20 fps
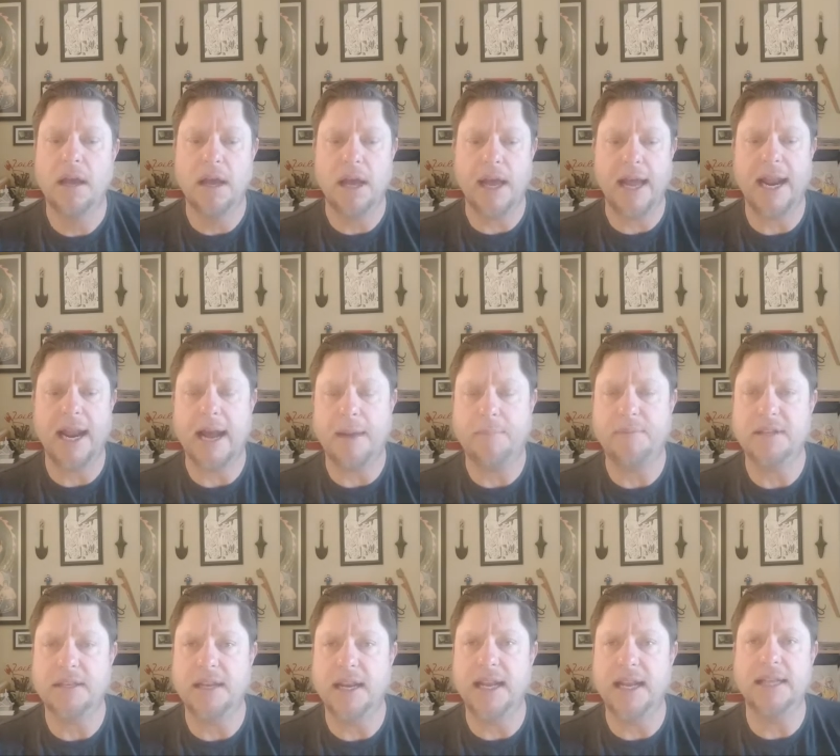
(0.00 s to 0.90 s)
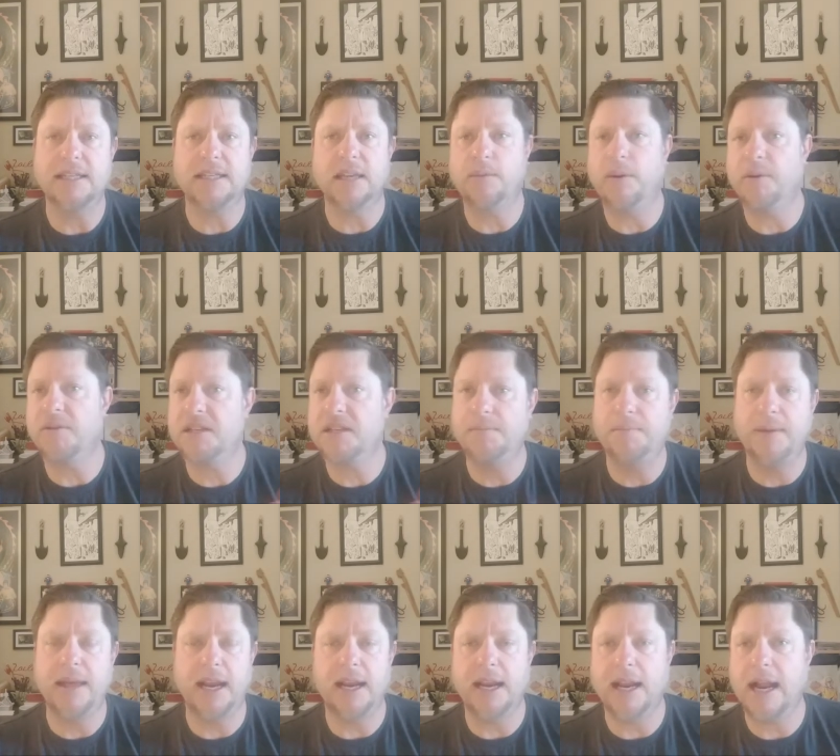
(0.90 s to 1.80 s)
at opposite ends and we were
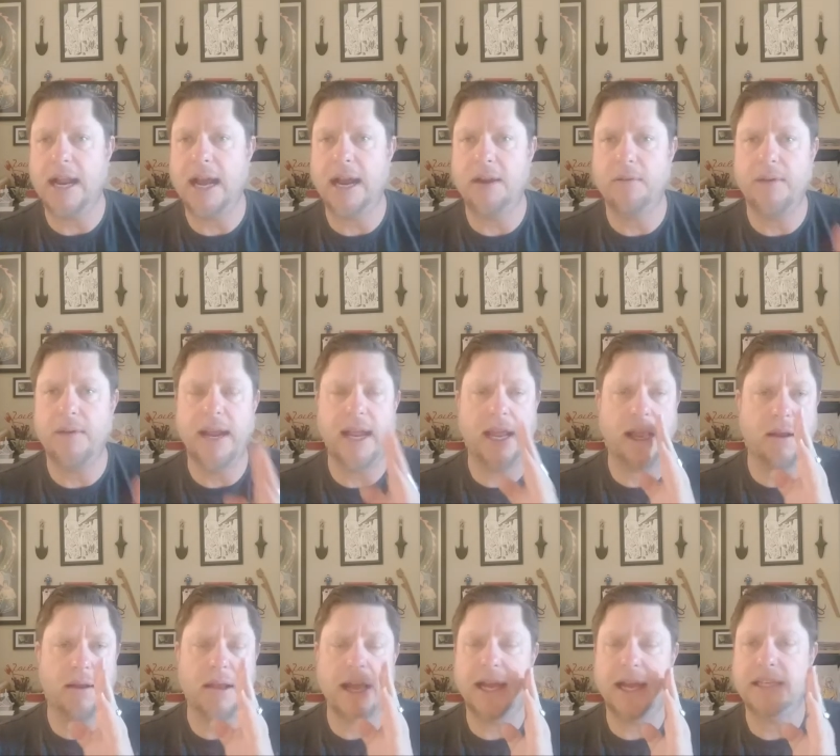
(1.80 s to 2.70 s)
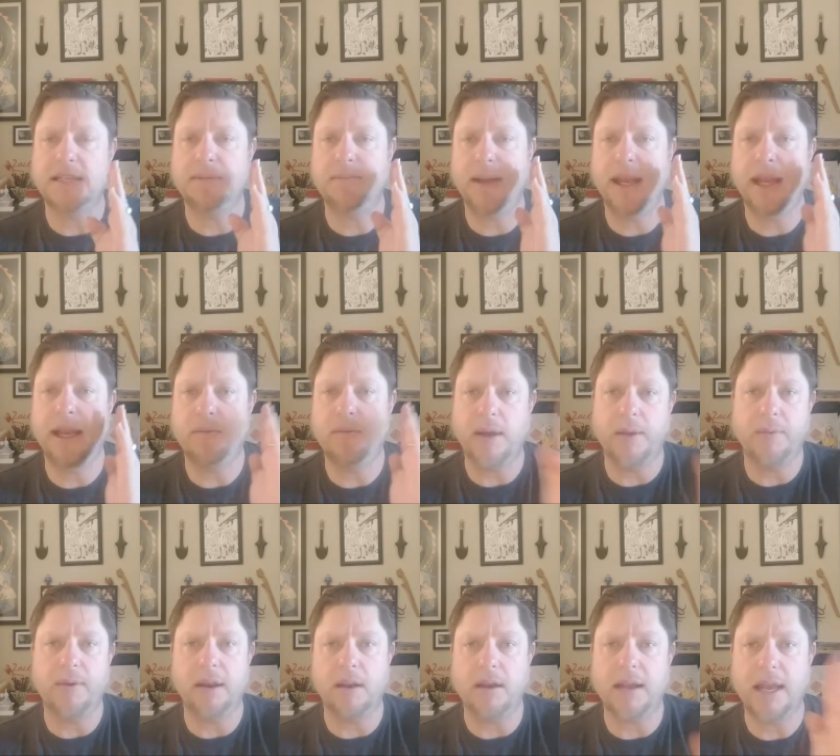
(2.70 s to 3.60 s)
spinning at high speed, we
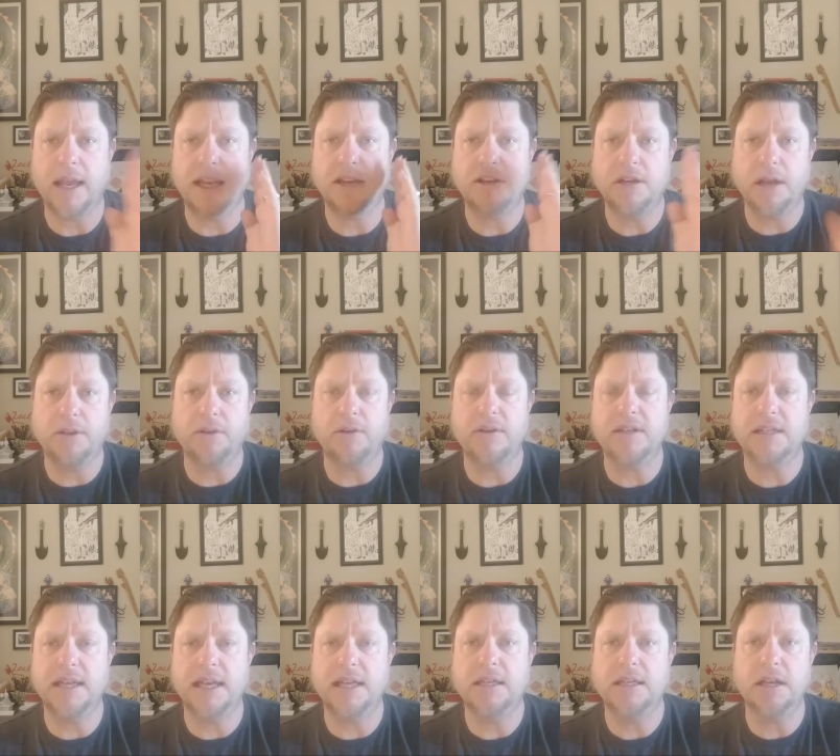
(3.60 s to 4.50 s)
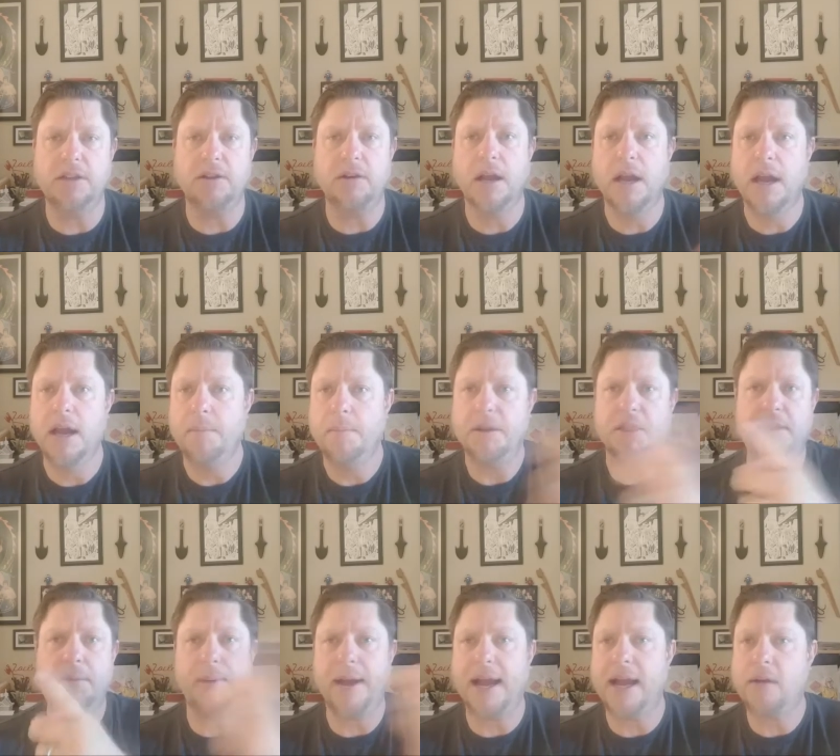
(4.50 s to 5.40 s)
would look at each other and see each other, but
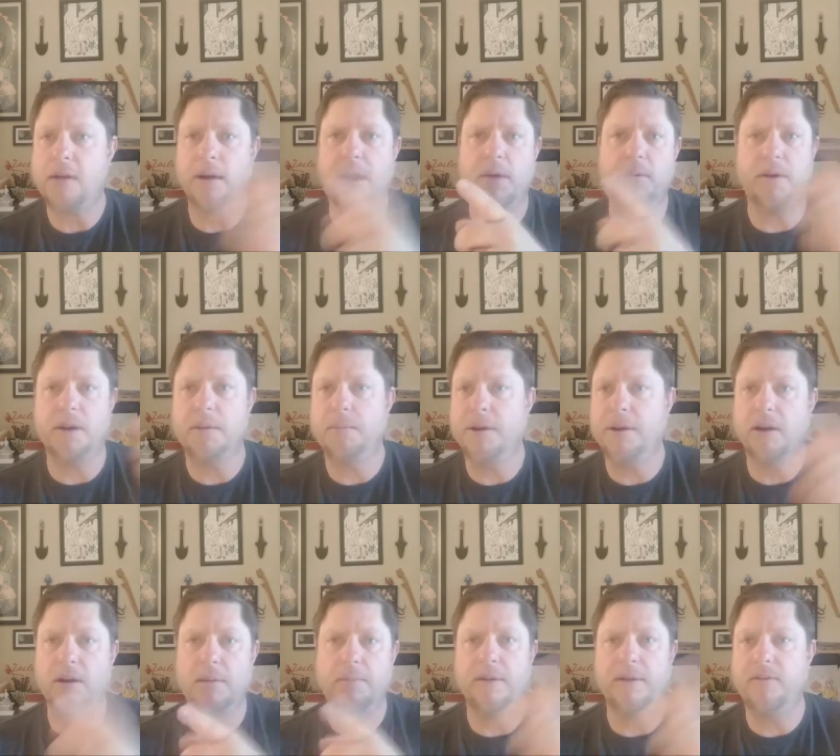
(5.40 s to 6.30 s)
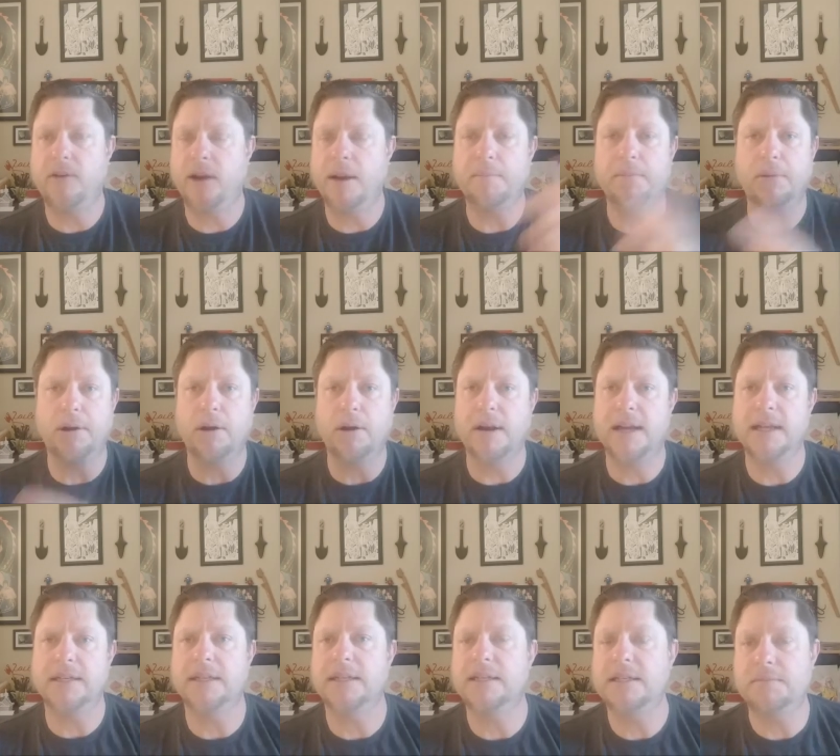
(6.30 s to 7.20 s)
the background would appear to be very blurry
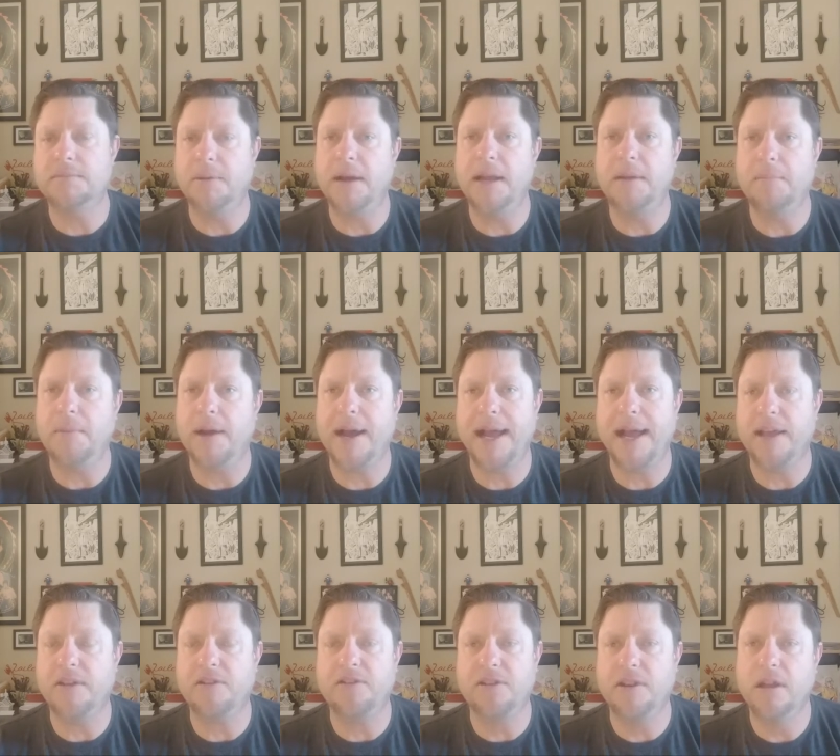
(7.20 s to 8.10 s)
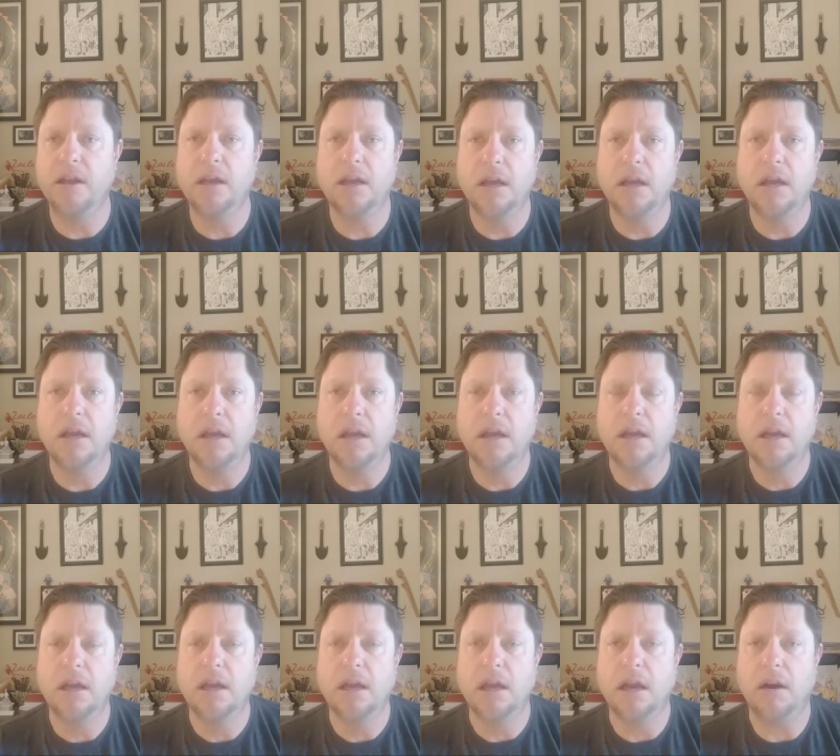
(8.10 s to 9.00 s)
as it spun by us
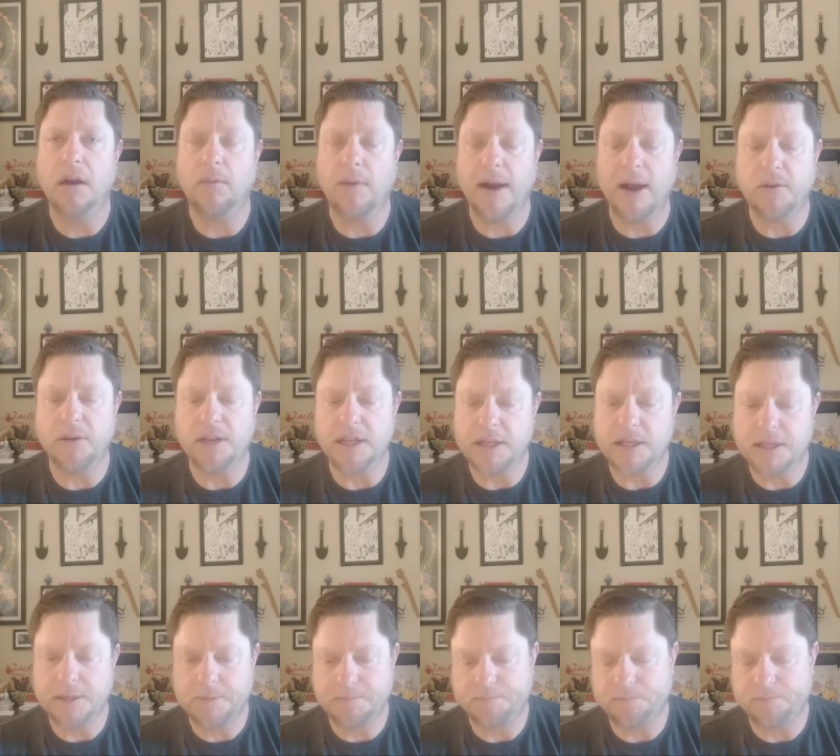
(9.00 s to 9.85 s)
around us.